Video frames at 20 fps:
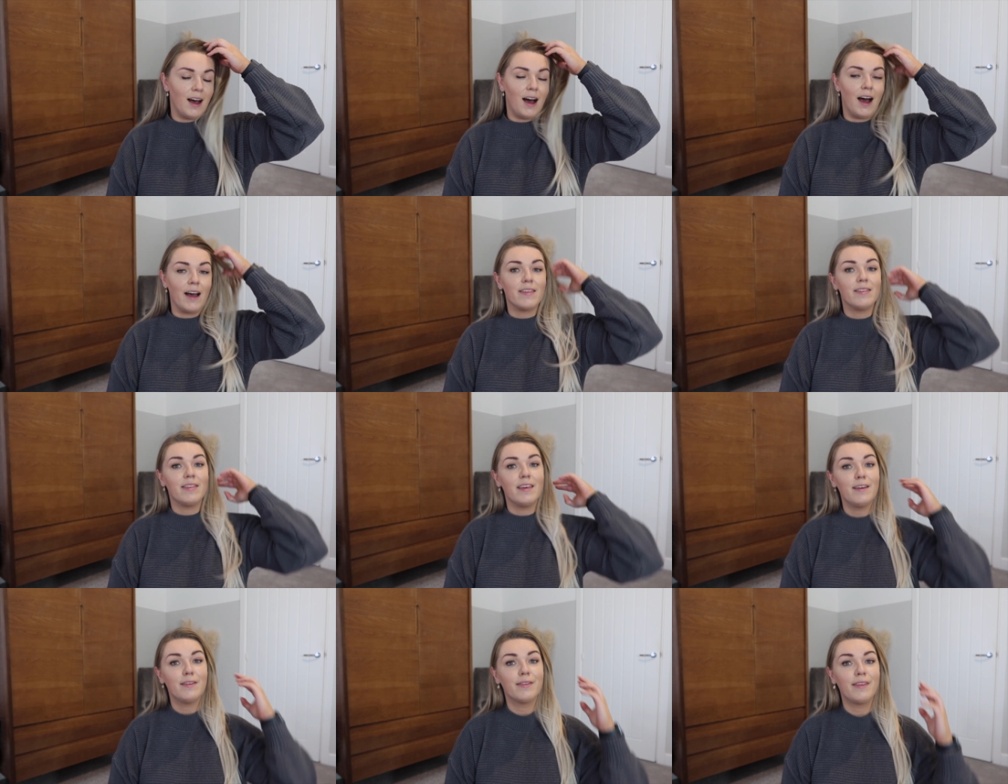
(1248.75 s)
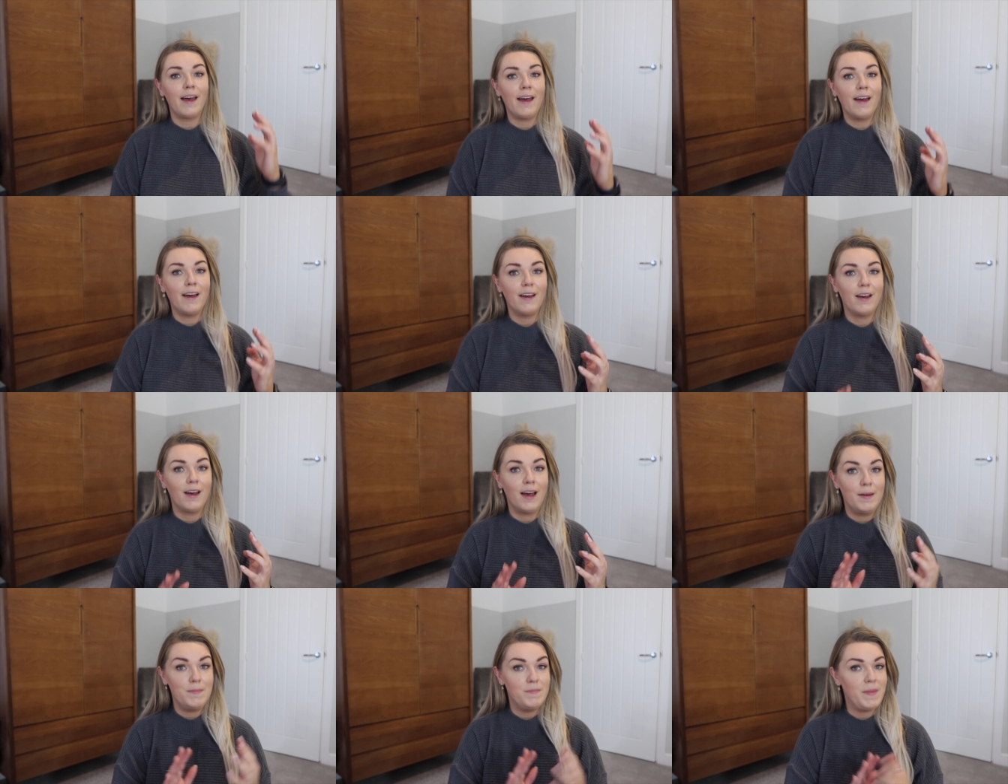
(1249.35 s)
I think
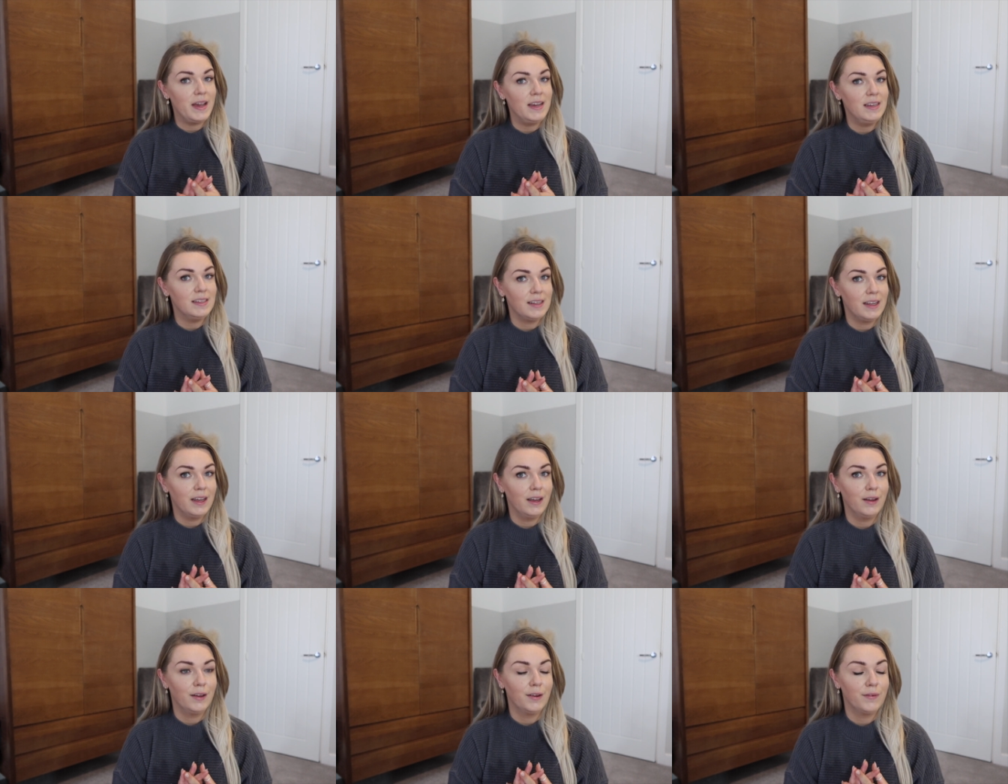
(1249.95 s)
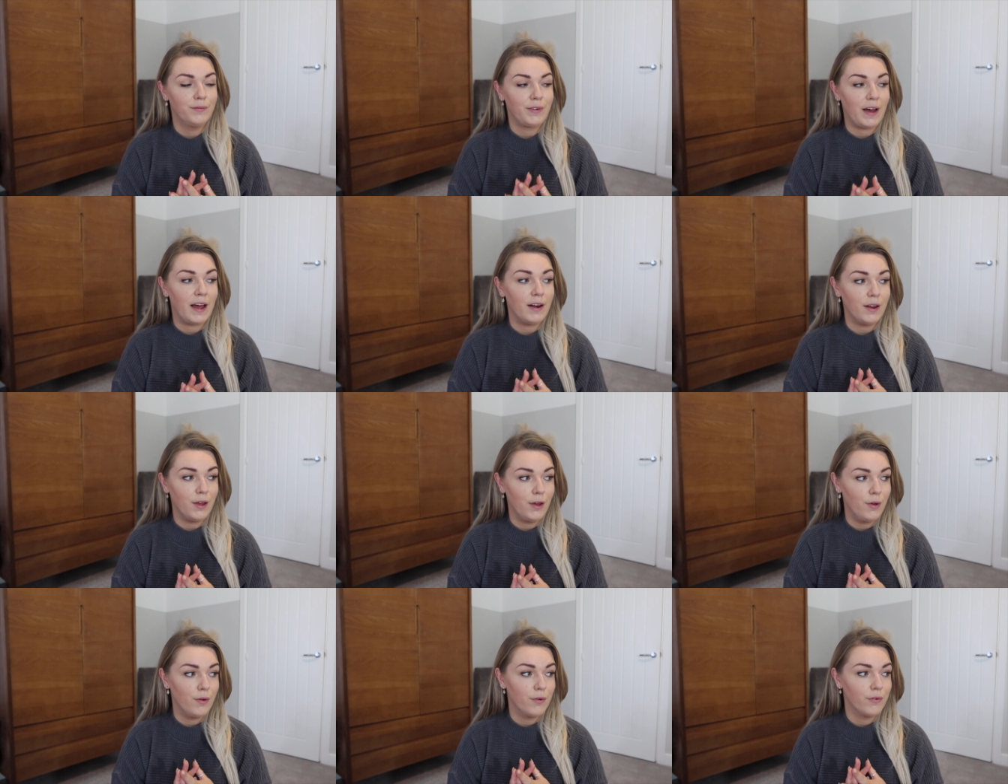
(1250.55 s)
they're amazing
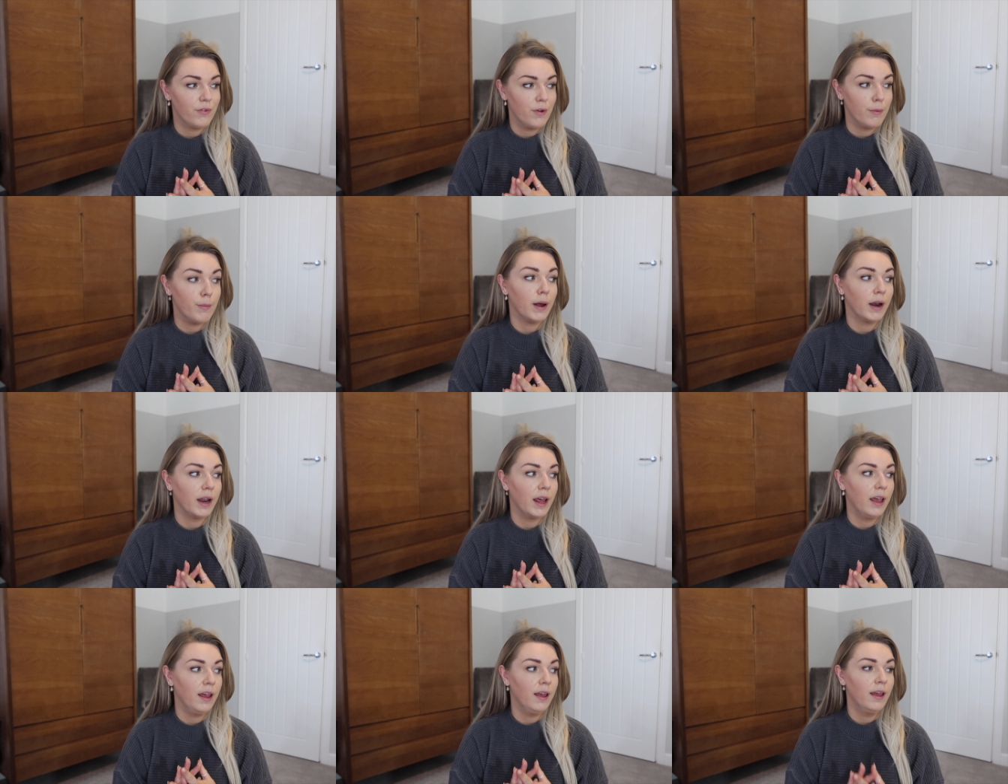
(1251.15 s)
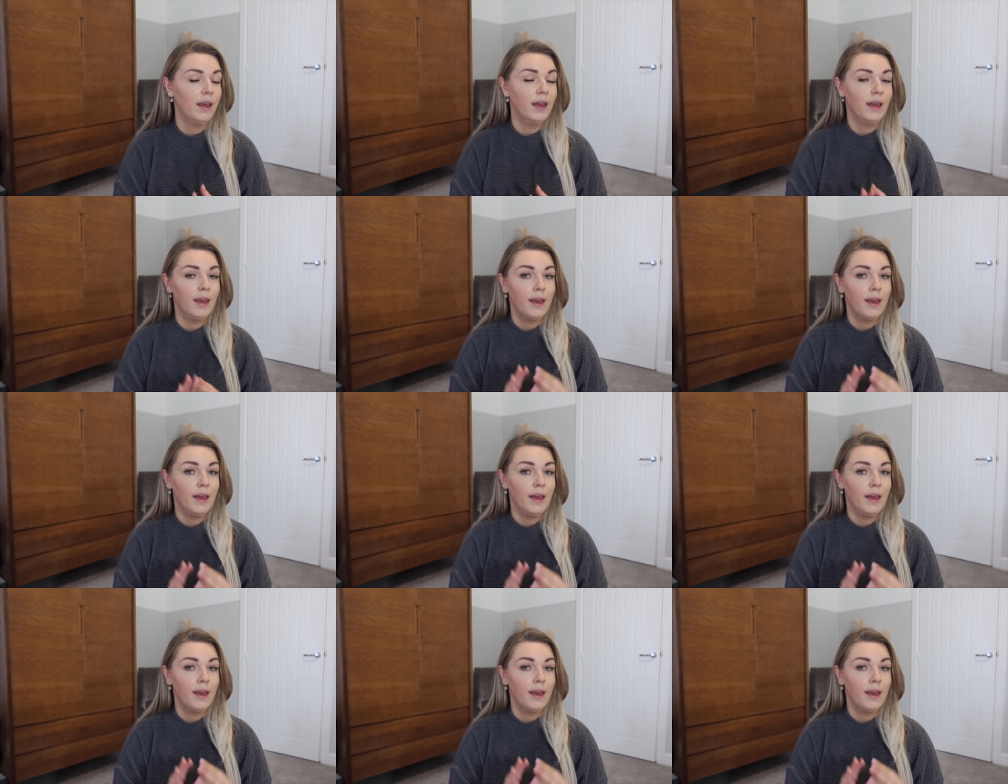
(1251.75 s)
value for money.